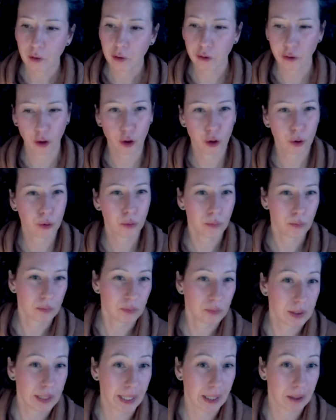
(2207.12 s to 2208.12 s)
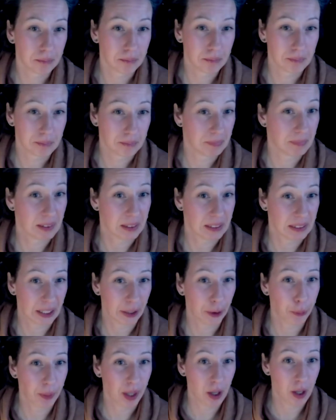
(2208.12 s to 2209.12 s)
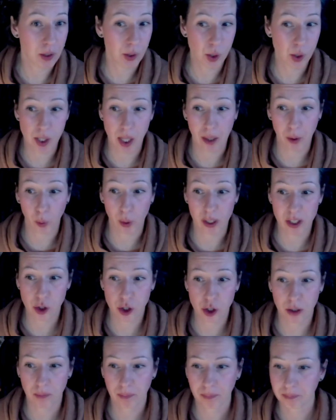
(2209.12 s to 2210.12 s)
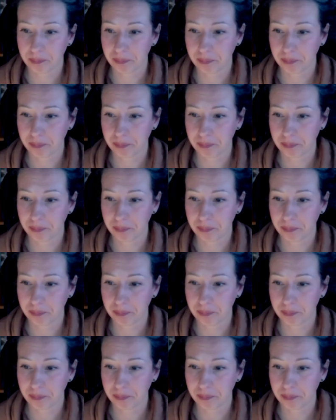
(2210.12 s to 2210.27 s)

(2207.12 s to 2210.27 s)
So yeah, I hope that answers that question.